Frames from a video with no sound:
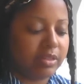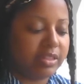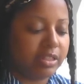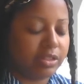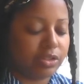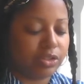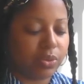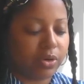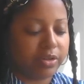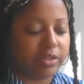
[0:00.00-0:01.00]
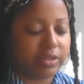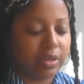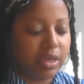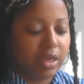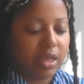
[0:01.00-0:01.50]
Six of
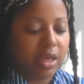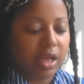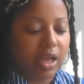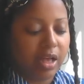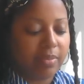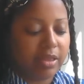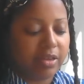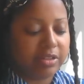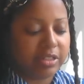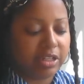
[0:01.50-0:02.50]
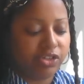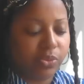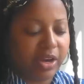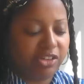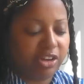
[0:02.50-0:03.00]
Swords. Um, there's a
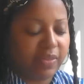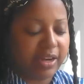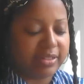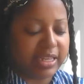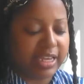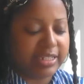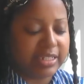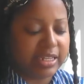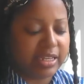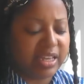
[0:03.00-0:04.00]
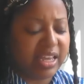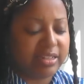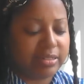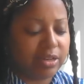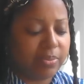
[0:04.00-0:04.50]
situation that is ending.
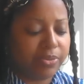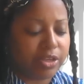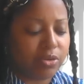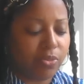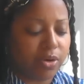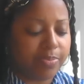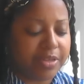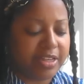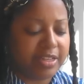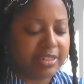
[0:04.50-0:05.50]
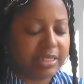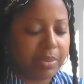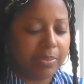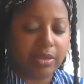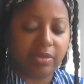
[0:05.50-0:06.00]
It's going to bring you more peace.
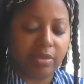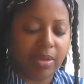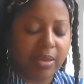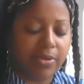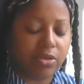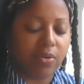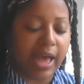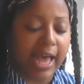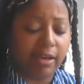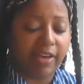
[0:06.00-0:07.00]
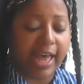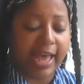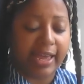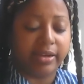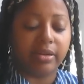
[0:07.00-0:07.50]
Maybe, maybe you have
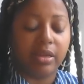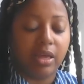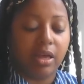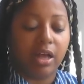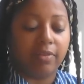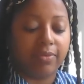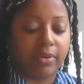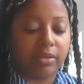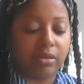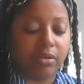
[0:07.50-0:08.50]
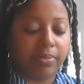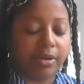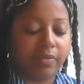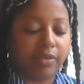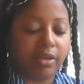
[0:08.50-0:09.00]
had um, a little
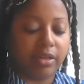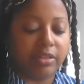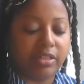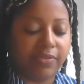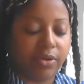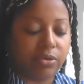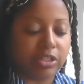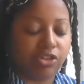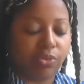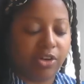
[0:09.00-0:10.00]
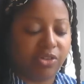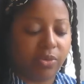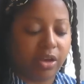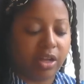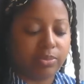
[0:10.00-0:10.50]
bit of a difficult situation
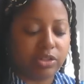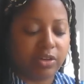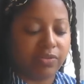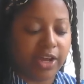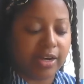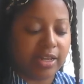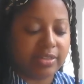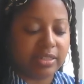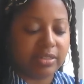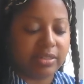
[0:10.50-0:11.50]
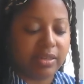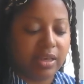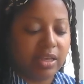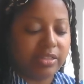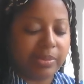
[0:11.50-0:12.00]
when it comes to your finances.
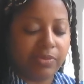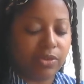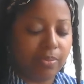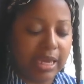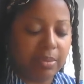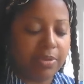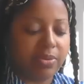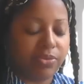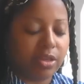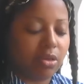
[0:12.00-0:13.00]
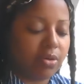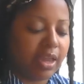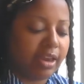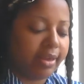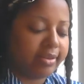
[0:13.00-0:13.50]
Some of you may be
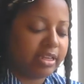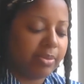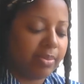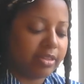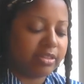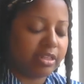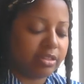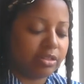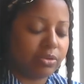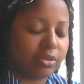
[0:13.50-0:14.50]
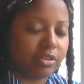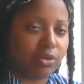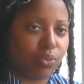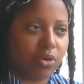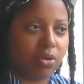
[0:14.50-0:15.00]
relocating. Tell me about the Six of Swords in
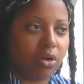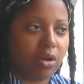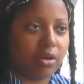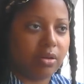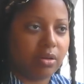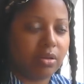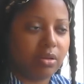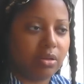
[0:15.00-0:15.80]
the World card.